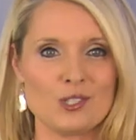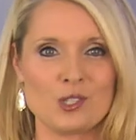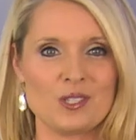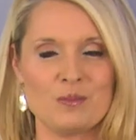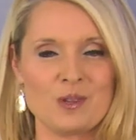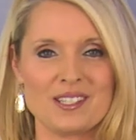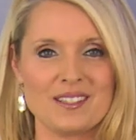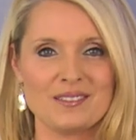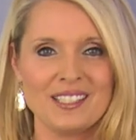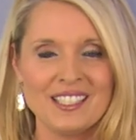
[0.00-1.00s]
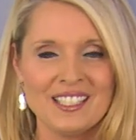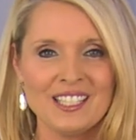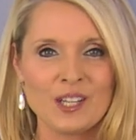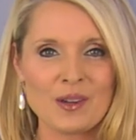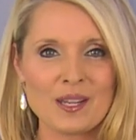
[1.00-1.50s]
is just impressive.
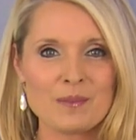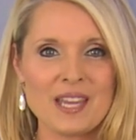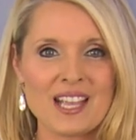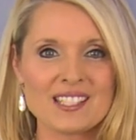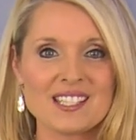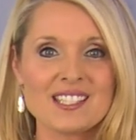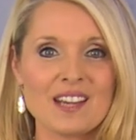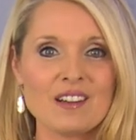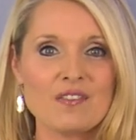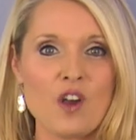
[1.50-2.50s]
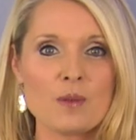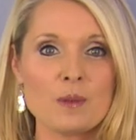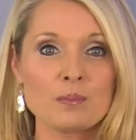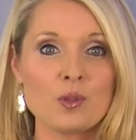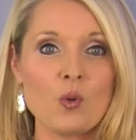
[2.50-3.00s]
All right, up next, a dairy farm
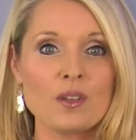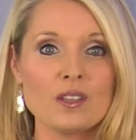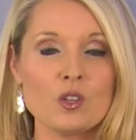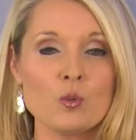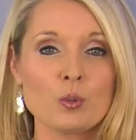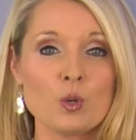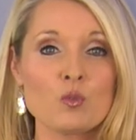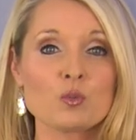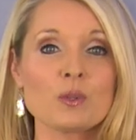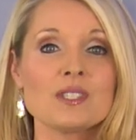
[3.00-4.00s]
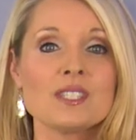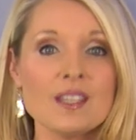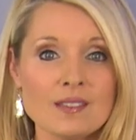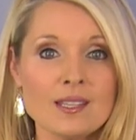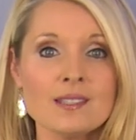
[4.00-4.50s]
employee who proves
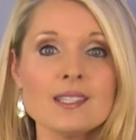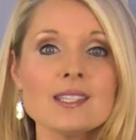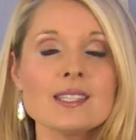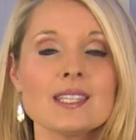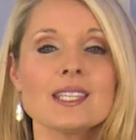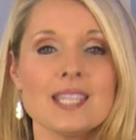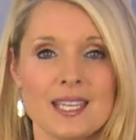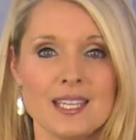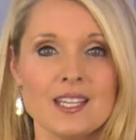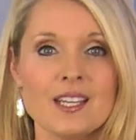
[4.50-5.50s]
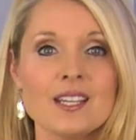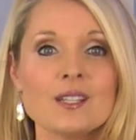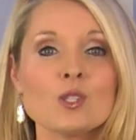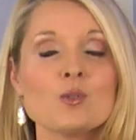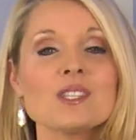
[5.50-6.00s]
resilience is the key
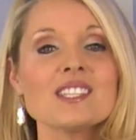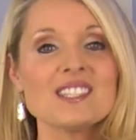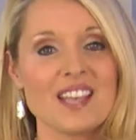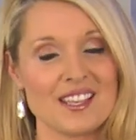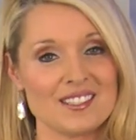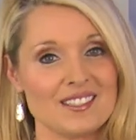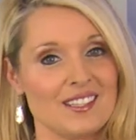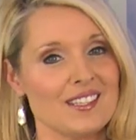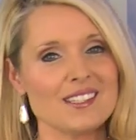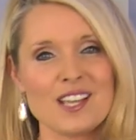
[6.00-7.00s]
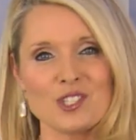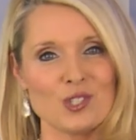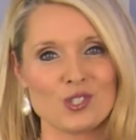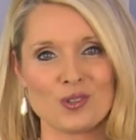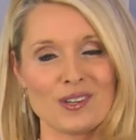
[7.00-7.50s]
to success. It's a
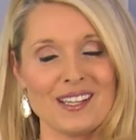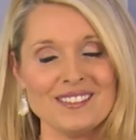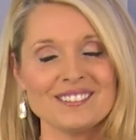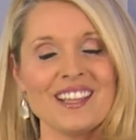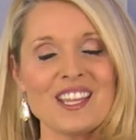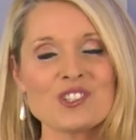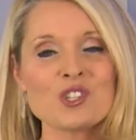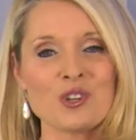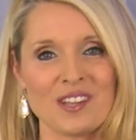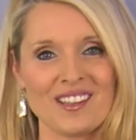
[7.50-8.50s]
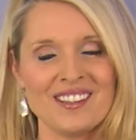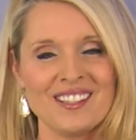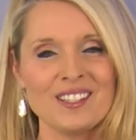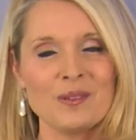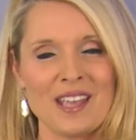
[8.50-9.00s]
touching story and journey.
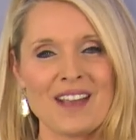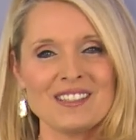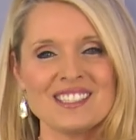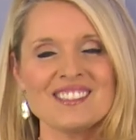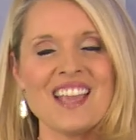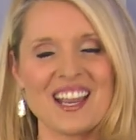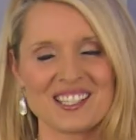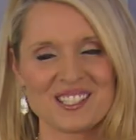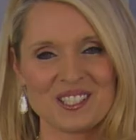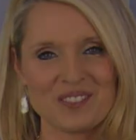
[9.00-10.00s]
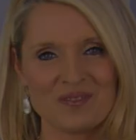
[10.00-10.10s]
We have it next.